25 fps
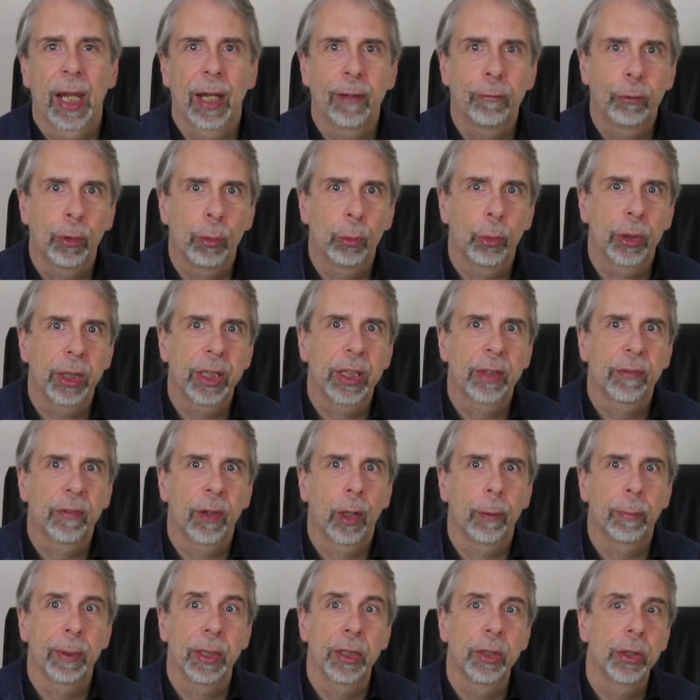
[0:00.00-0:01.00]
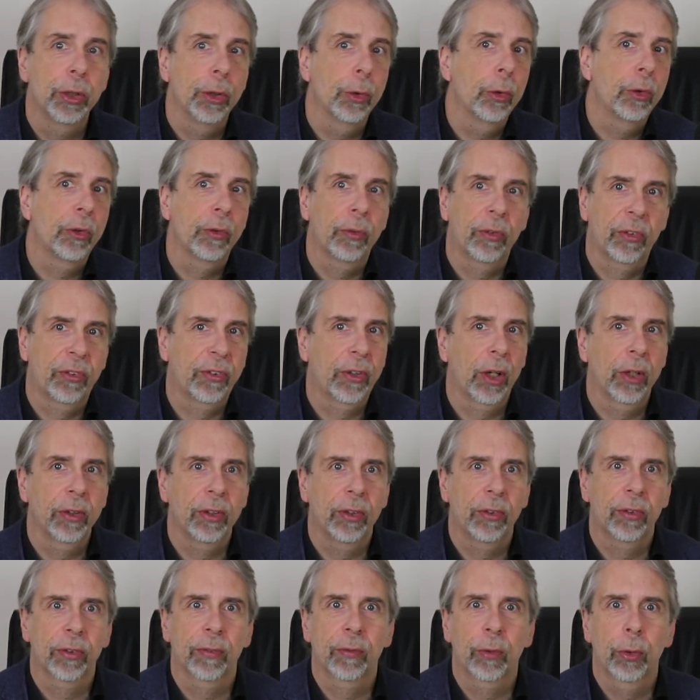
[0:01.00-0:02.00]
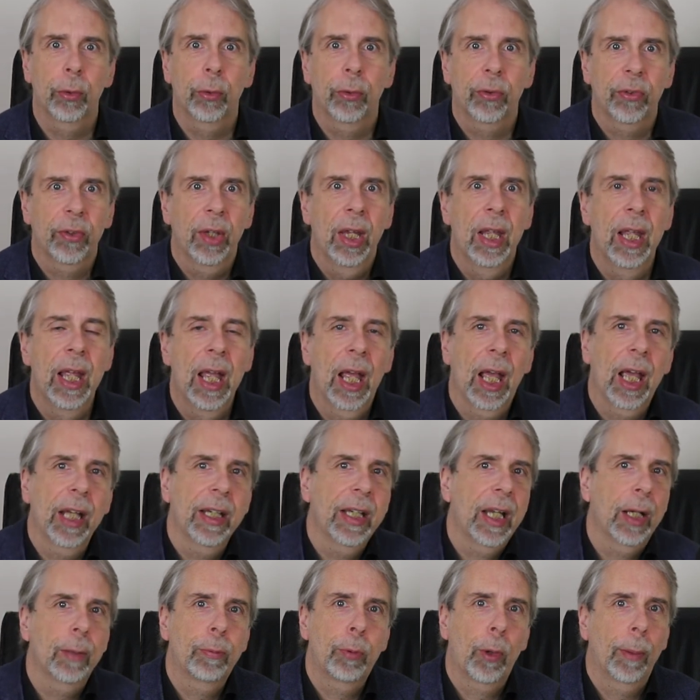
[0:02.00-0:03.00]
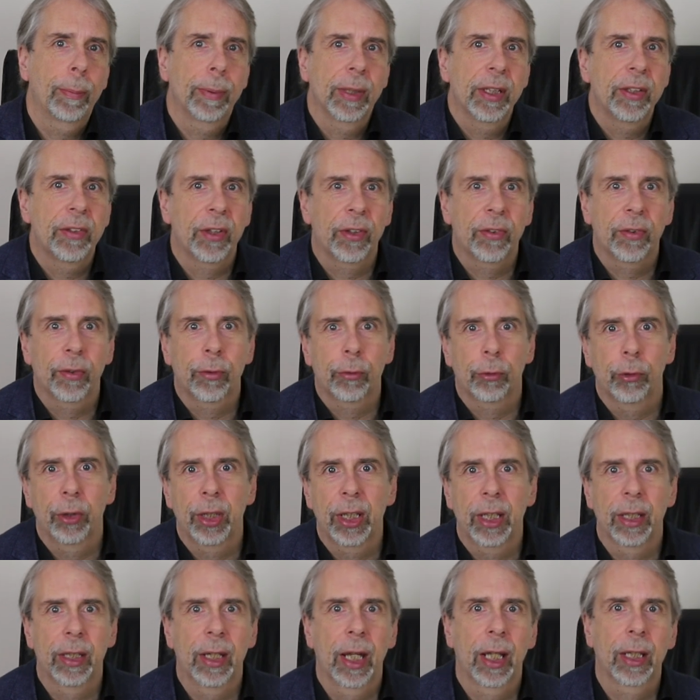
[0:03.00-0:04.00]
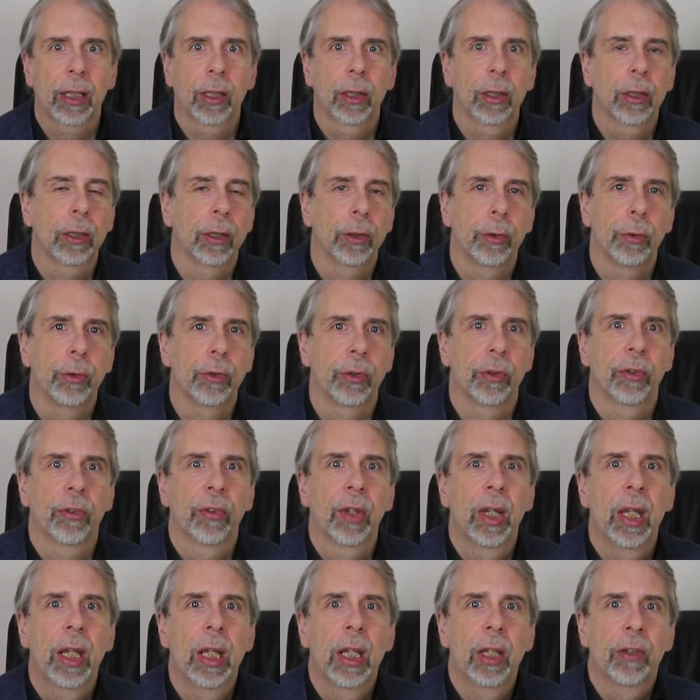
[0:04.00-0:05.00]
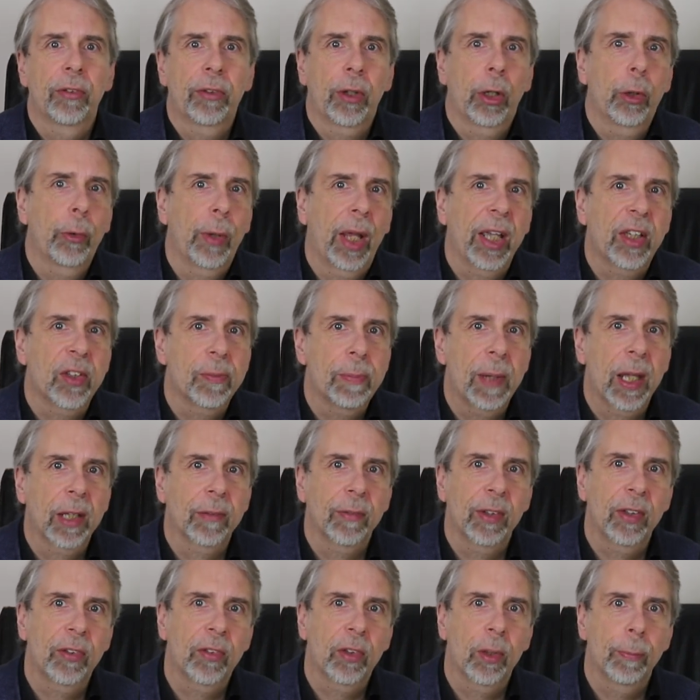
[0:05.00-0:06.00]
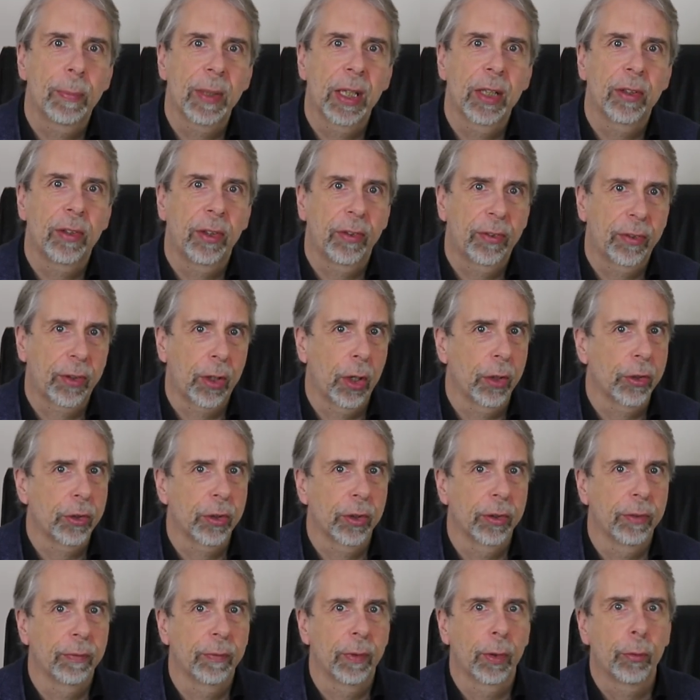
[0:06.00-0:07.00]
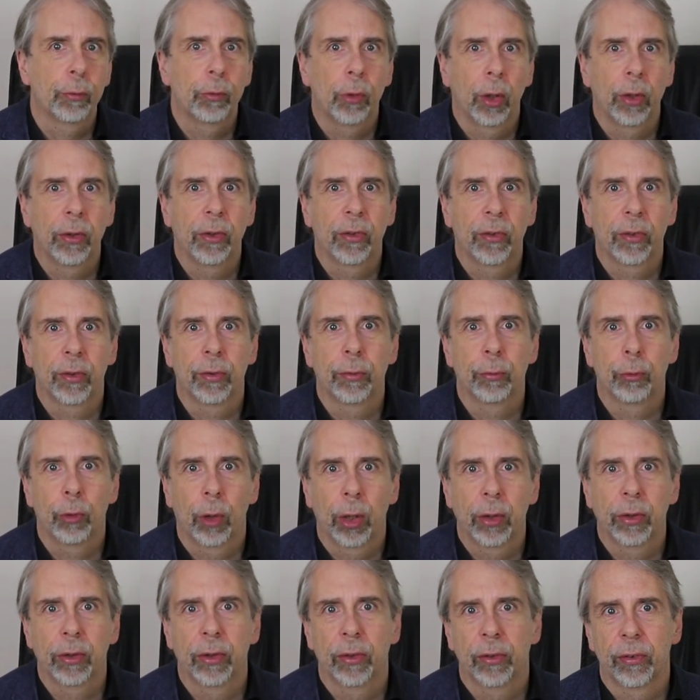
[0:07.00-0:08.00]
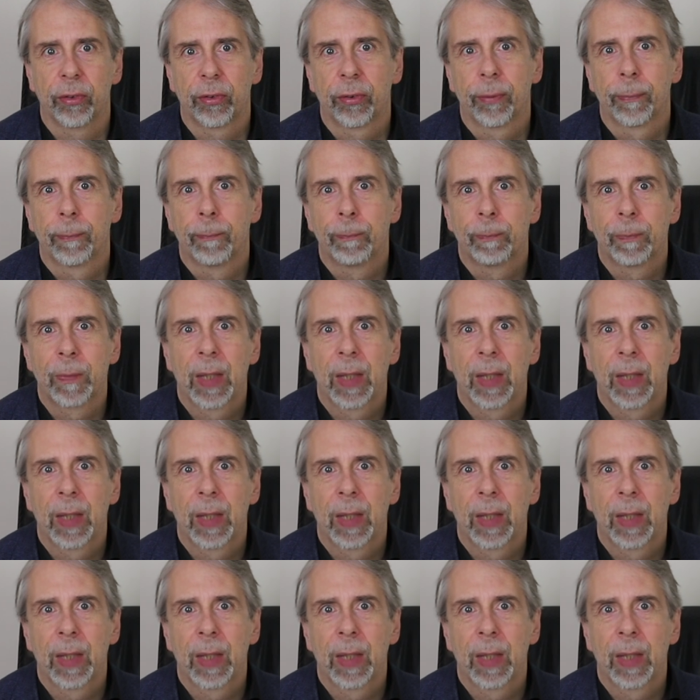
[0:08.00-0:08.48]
Every week there'll be new studies, of course, and they'll probably disagree in their conclusions, so expect this to be a discussion that runs and runs.